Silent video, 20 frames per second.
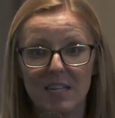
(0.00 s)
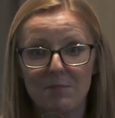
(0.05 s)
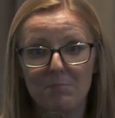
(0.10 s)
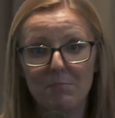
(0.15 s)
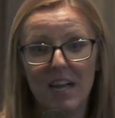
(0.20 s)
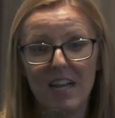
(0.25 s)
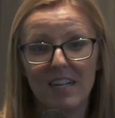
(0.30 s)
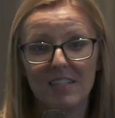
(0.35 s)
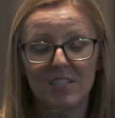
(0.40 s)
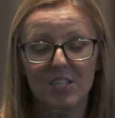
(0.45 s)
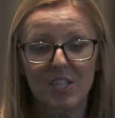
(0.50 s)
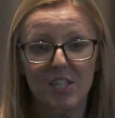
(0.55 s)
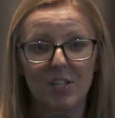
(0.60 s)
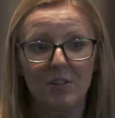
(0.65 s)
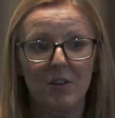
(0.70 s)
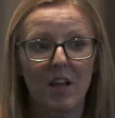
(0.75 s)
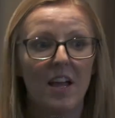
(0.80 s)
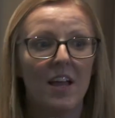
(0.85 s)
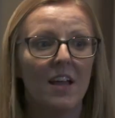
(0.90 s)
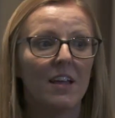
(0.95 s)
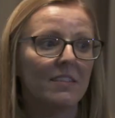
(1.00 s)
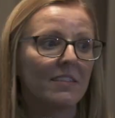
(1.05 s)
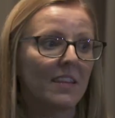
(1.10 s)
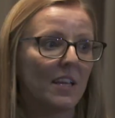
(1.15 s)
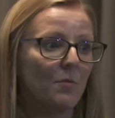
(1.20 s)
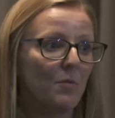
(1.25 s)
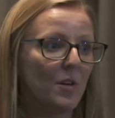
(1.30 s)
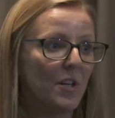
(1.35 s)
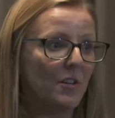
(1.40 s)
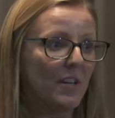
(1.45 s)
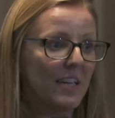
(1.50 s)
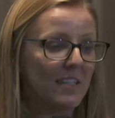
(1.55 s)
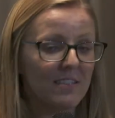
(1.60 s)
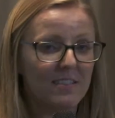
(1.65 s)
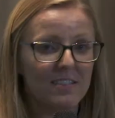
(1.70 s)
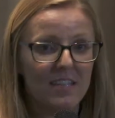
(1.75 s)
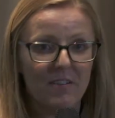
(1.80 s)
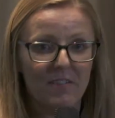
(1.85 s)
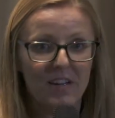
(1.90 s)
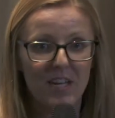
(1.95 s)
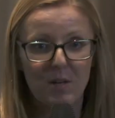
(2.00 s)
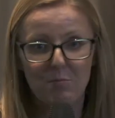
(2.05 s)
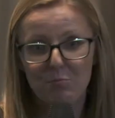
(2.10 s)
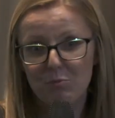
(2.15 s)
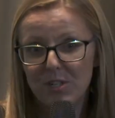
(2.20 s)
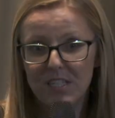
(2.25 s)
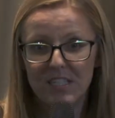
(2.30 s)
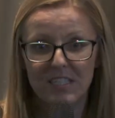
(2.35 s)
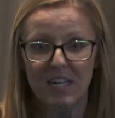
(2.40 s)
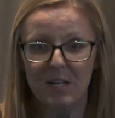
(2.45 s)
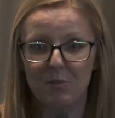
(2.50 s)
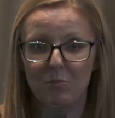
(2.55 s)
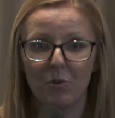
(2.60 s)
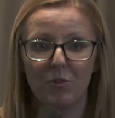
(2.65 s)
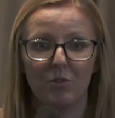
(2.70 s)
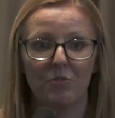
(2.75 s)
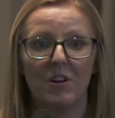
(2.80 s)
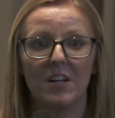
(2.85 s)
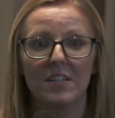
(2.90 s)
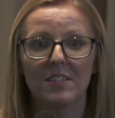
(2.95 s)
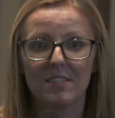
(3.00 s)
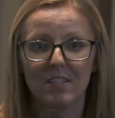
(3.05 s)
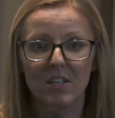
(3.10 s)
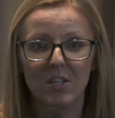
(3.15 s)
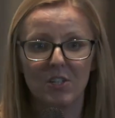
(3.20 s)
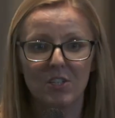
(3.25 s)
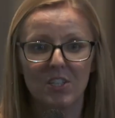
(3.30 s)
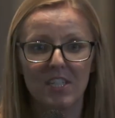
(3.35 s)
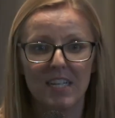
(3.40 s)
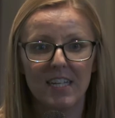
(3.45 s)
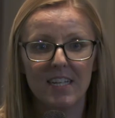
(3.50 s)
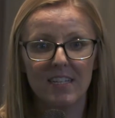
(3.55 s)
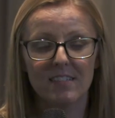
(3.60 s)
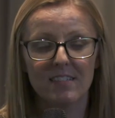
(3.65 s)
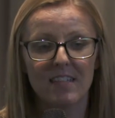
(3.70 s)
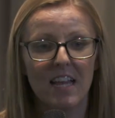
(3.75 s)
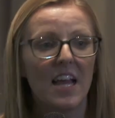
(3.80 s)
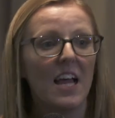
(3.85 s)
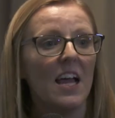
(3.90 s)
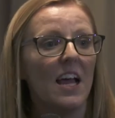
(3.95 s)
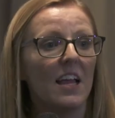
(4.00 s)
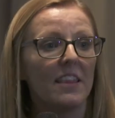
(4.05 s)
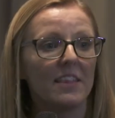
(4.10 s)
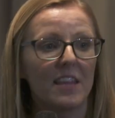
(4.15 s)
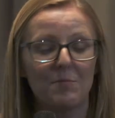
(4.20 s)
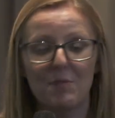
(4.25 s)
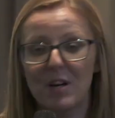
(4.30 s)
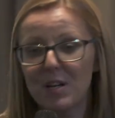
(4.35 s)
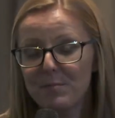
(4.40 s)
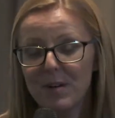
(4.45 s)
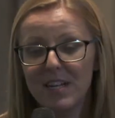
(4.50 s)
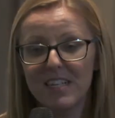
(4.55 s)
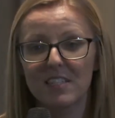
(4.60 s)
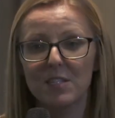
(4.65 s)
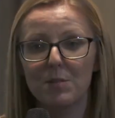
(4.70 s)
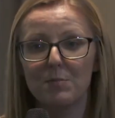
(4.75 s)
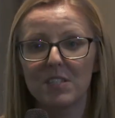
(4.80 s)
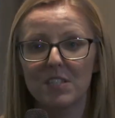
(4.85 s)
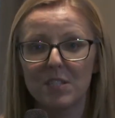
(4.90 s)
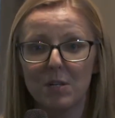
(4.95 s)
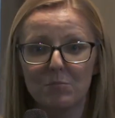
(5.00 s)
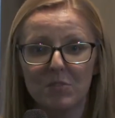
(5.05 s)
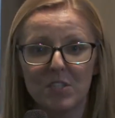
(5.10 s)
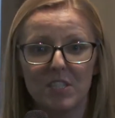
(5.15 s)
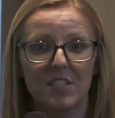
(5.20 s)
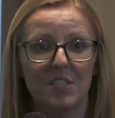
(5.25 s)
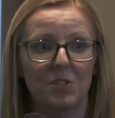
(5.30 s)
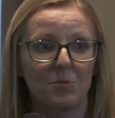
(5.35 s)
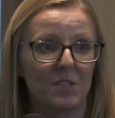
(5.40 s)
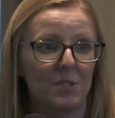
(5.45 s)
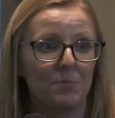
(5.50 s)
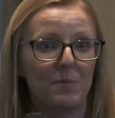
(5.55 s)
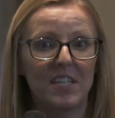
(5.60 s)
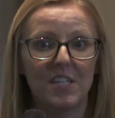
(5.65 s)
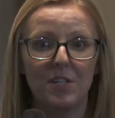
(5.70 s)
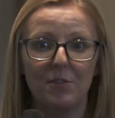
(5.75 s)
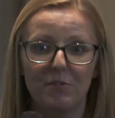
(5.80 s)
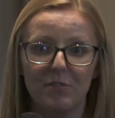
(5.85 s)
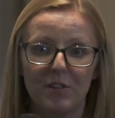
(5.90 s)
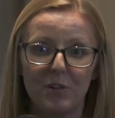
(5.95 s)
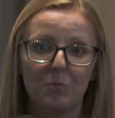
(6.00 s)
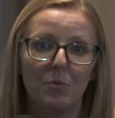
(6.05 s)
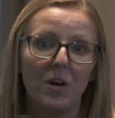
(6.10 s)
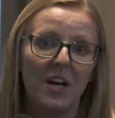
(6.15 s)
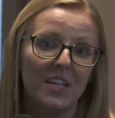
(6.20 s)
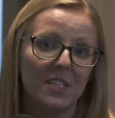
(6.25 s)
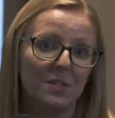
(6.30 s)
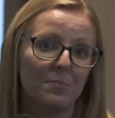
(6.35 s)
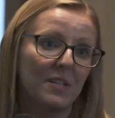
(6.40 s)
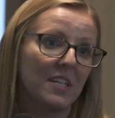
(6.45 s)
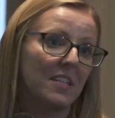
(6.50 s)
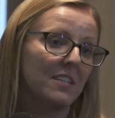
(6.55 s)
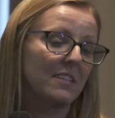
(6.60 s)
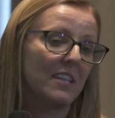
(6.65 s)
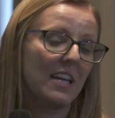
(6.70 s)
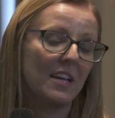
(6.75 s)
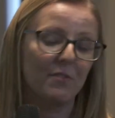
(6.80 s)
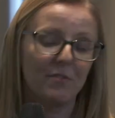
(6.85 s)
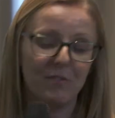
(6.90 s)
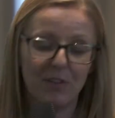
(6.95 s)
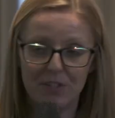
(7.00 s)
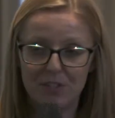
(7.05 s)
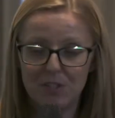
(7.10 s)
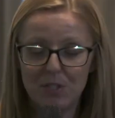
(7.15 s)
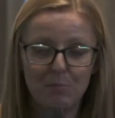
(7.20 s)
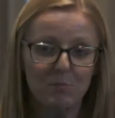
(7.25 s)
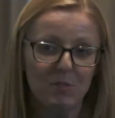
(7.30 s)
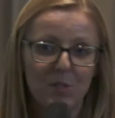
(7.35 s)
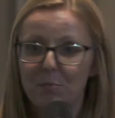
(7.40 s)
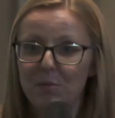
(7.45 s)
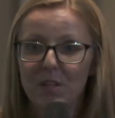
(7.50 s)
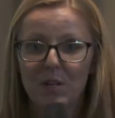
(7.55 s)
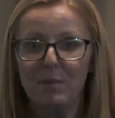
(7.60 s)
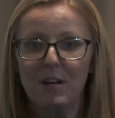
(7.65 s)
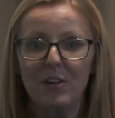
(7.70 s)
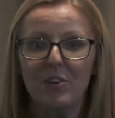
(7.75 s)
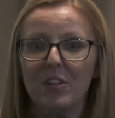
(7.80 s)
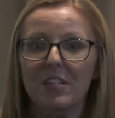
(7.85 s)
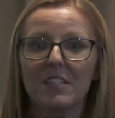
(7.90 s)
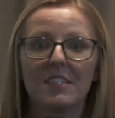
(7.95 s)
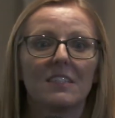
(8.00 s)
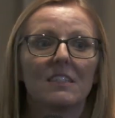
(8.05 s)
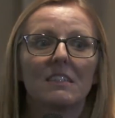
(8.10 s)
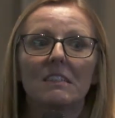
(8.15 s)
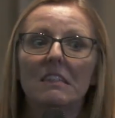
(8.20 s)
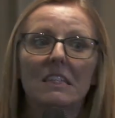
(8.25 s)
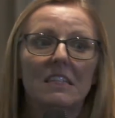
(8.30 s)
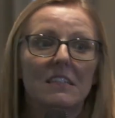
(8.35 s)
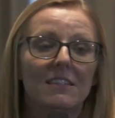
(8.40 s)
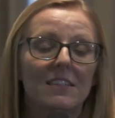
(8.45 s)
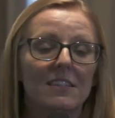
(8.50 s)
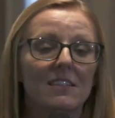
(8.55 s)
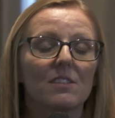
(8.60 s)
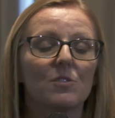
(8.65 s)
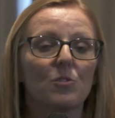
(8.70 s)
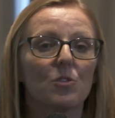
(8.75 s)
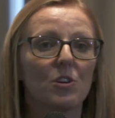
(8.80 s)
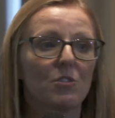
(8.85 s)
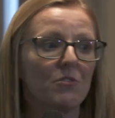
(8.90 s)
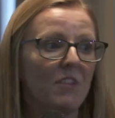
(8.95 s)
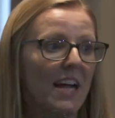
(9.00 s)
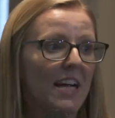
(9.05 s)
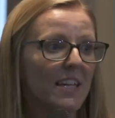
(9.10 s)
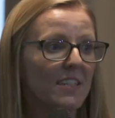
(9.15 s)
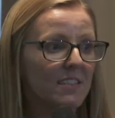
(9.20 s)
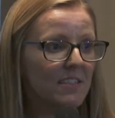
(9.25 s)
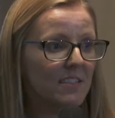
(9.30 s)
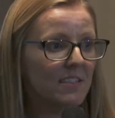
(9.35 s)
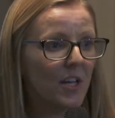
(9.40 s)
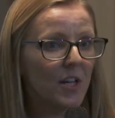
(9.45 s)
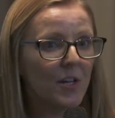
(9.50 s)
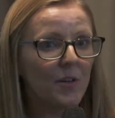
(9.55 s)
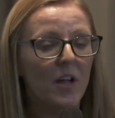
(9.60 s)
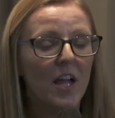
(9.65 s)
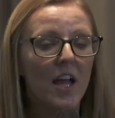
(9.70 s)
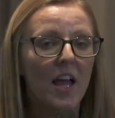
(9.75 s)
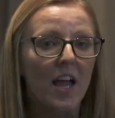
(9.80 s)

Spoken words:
impacts you. They won't necessarily appreciate what the right solution is. They might make some assumptions which make you feel worse because they've assumed something about your condition that's not correct. So